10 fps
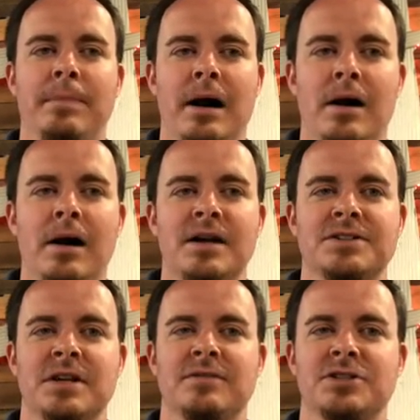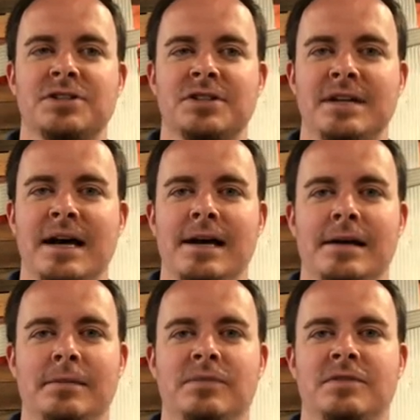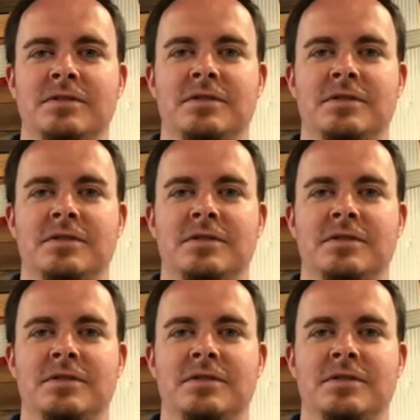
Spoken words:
pause of just times